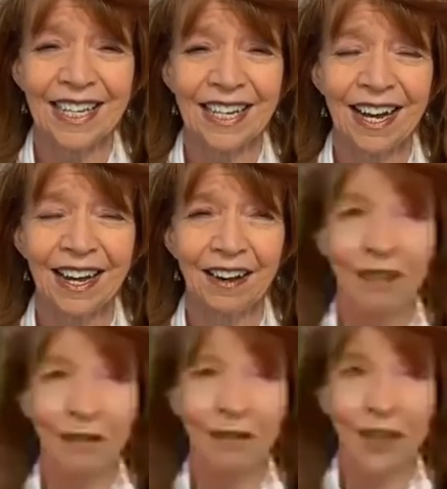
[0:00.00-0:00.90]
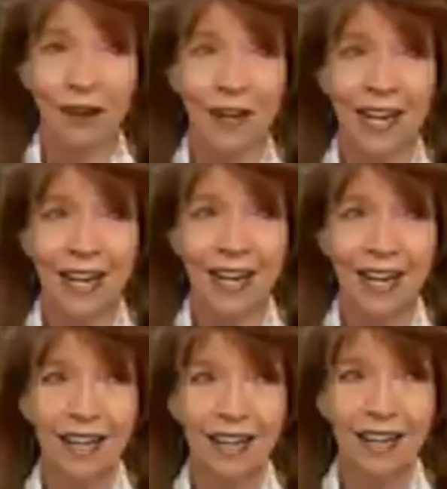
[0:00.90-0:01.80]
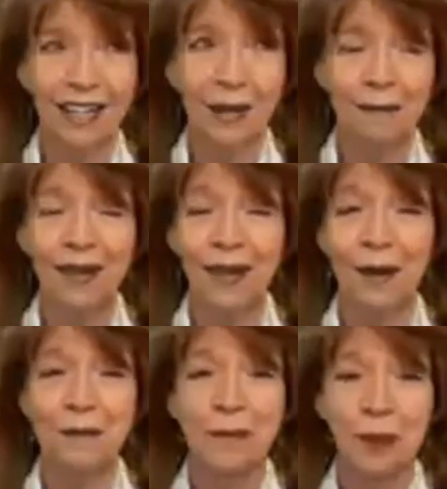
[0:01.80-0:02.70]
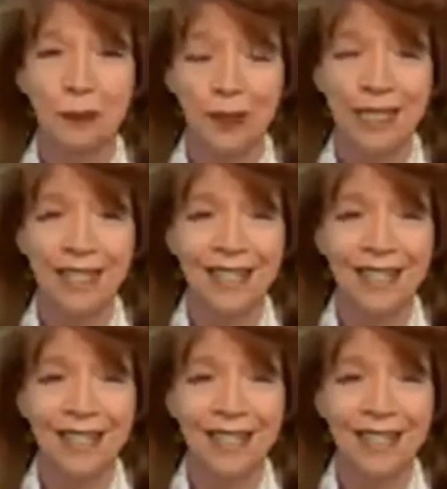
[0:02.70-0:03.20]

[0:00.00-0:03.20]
very, can be imposing.